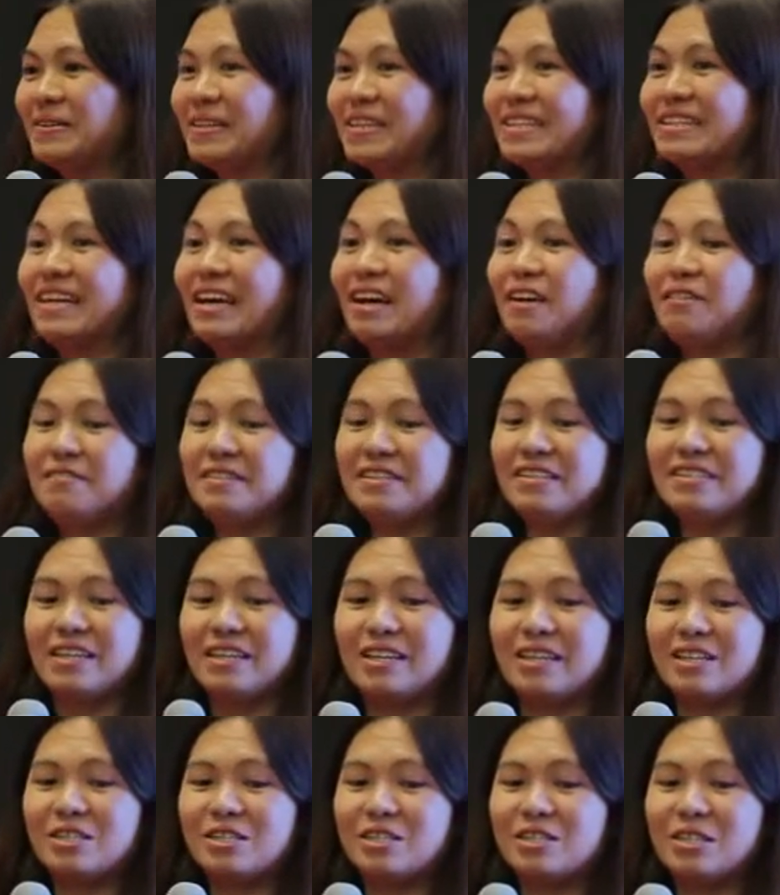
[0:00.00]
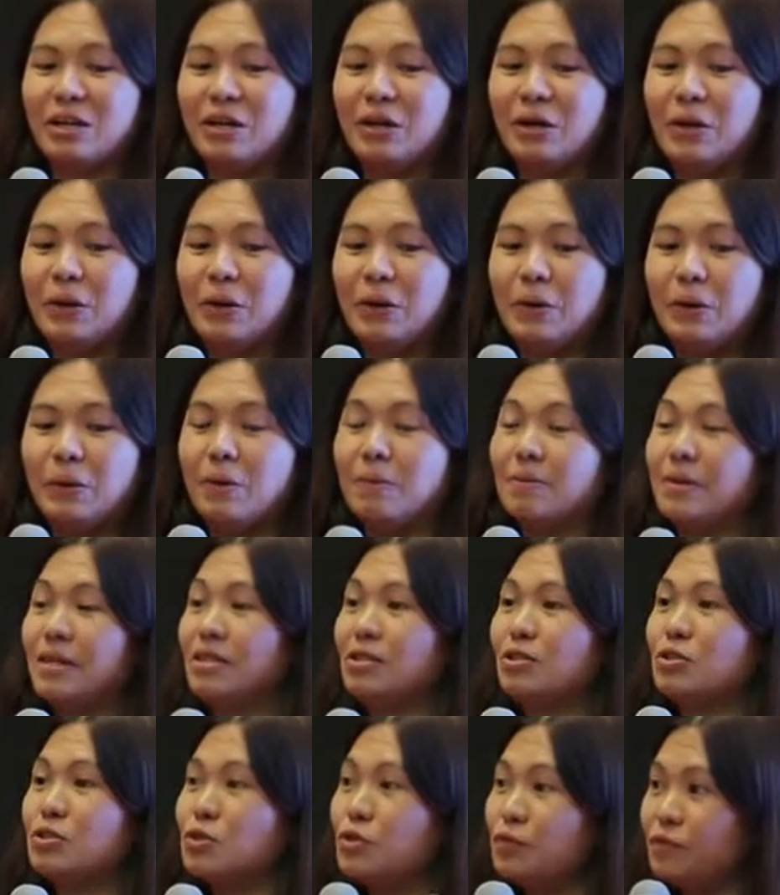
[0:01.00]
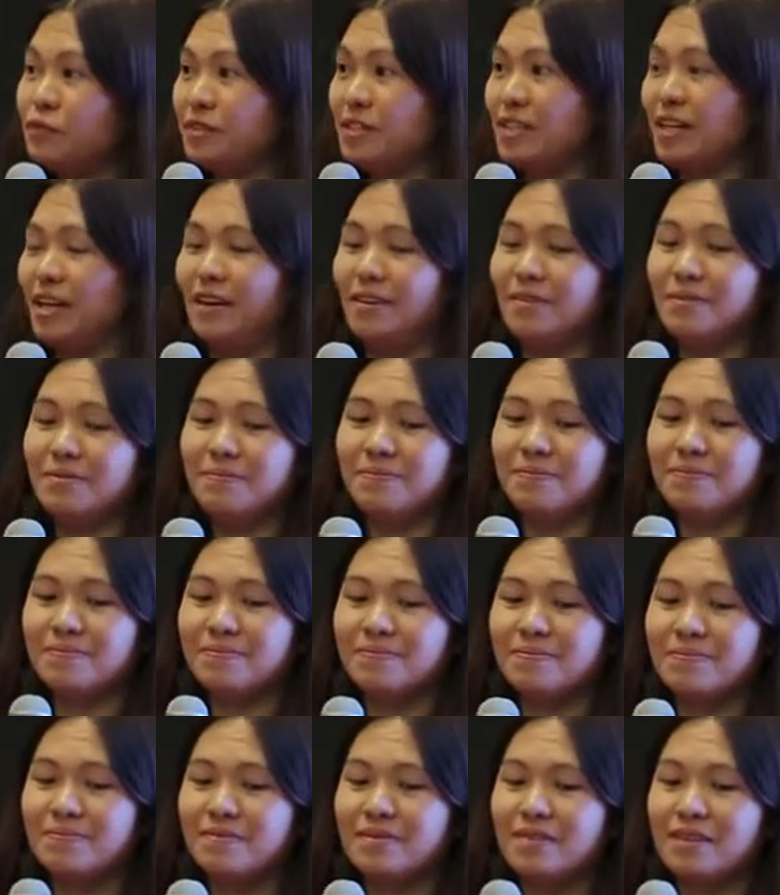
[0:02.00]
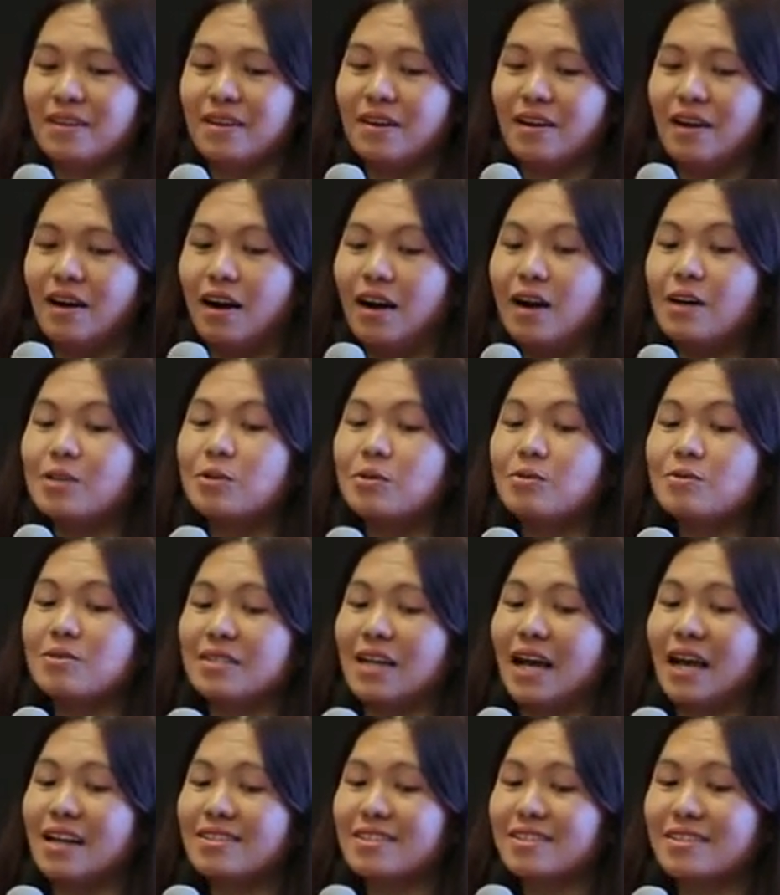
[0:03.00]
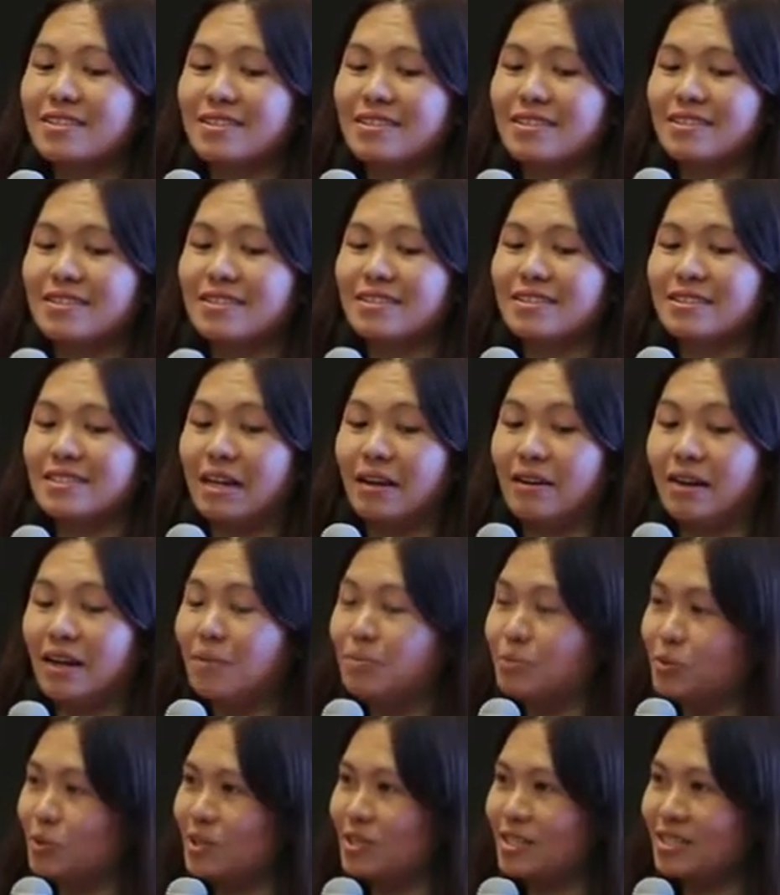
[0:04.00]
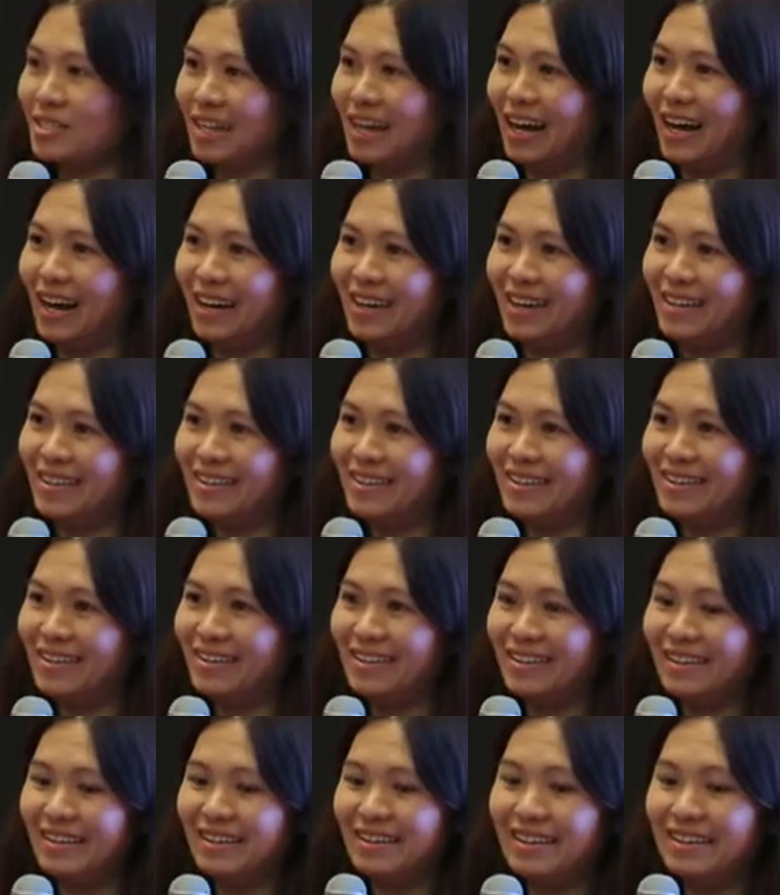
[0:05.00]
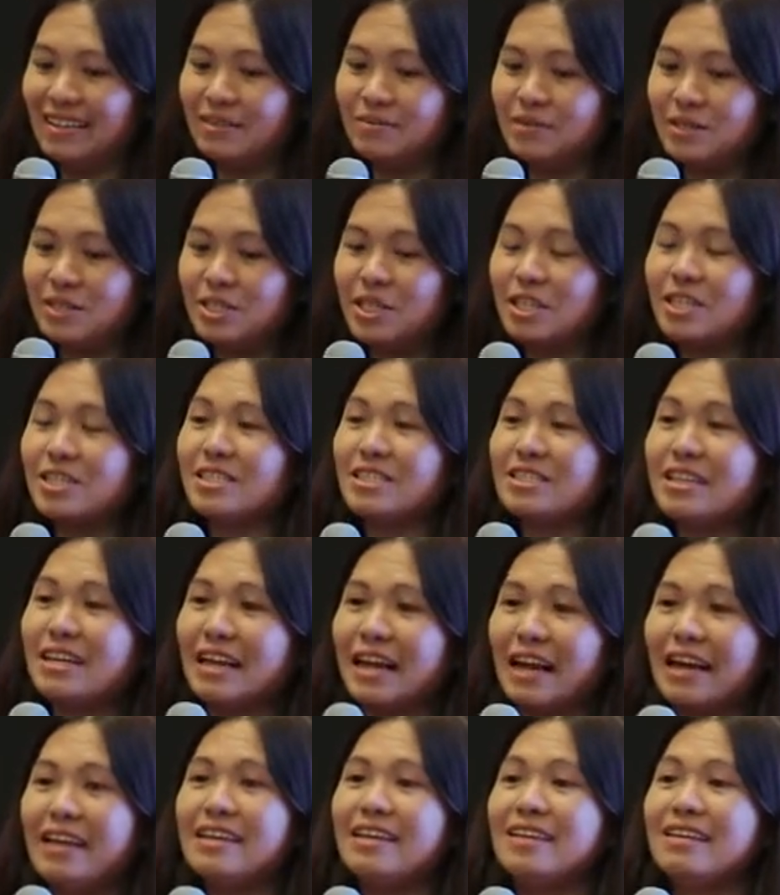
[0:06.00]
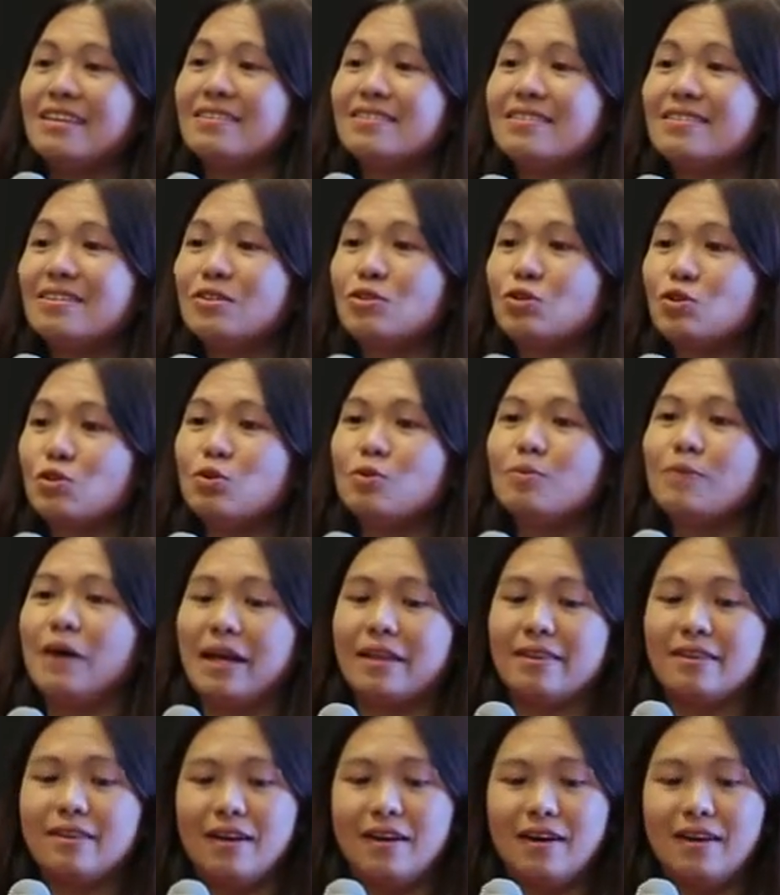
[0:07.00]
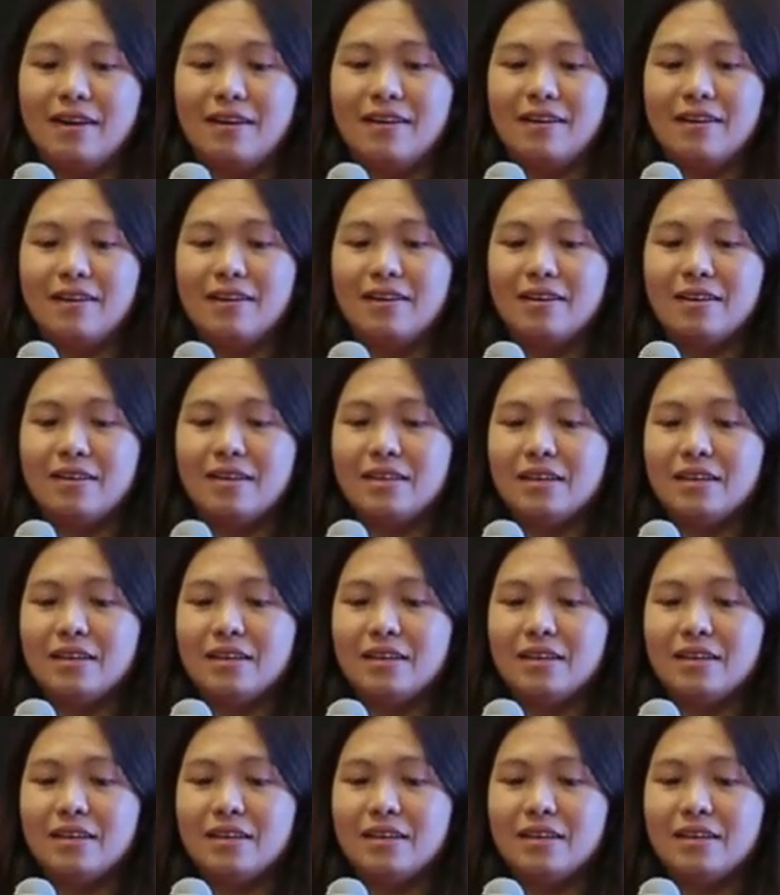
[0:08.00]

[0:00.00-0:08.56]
So on my last slide, I want to share with you about Tiftel. It's our magazine for children.